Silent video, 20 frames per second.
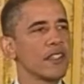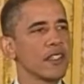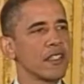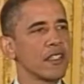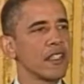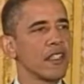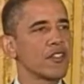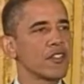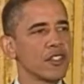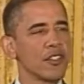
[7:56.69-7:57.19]

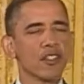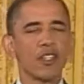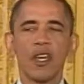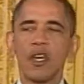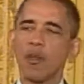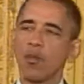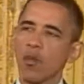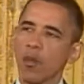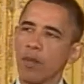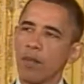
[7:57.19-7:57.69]

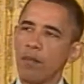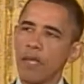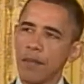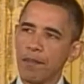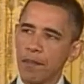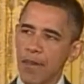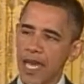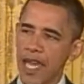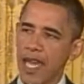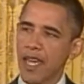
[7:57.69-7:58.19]
conditions will be
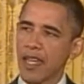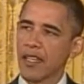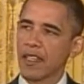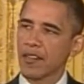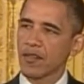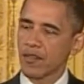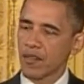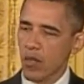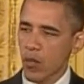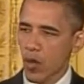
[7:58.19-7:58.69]
banned
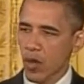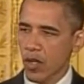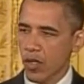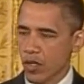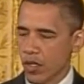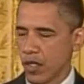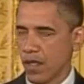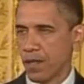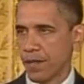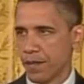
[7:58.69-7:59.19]
for
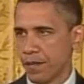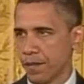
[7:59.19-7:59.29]
good.